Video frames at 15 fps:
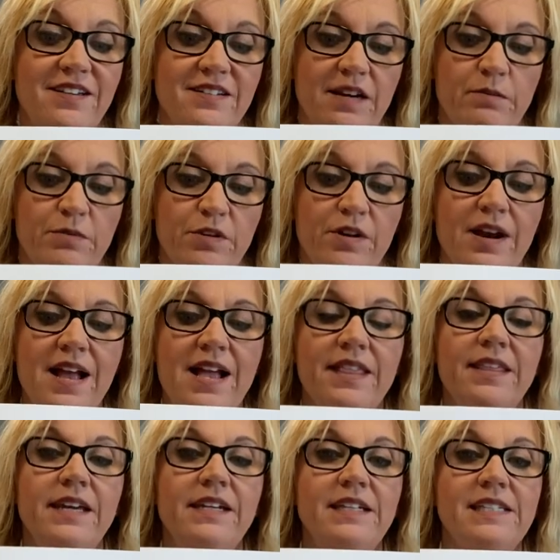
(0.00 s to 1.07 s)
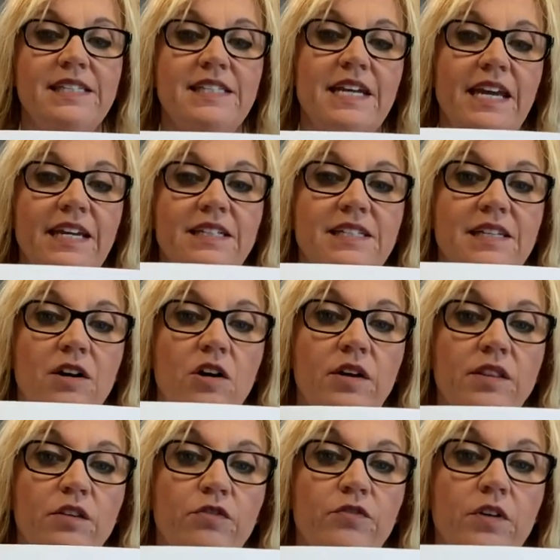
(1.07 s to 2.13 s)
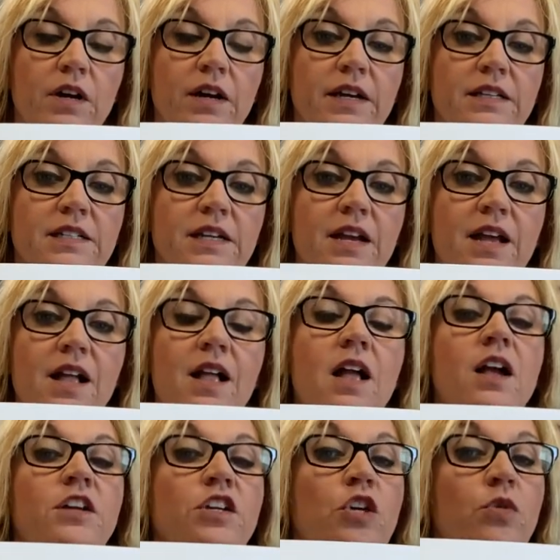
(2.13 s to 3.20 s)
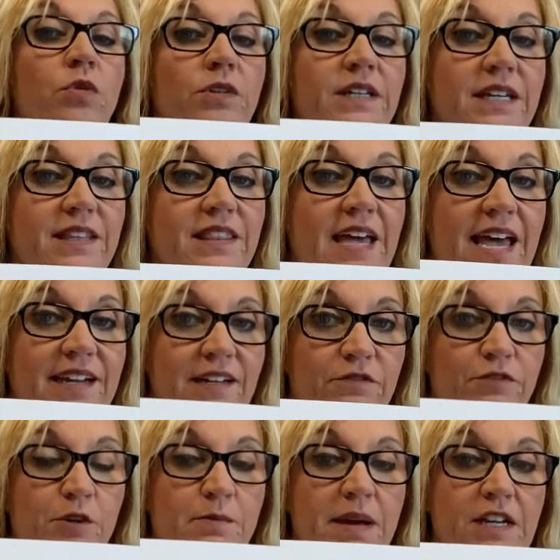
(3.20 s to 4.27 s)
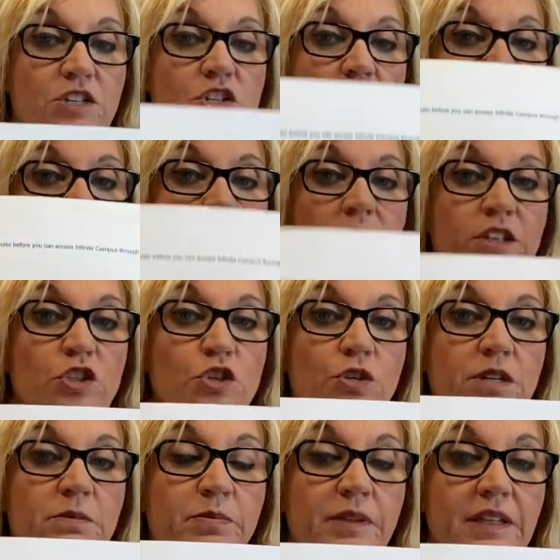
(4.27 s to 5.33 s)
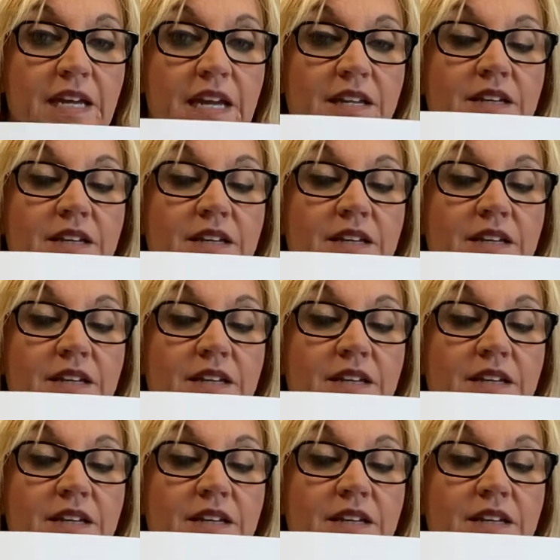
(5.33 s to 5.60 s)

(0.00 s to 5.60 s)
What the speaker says: number that it states on the front. You will get that information once you complete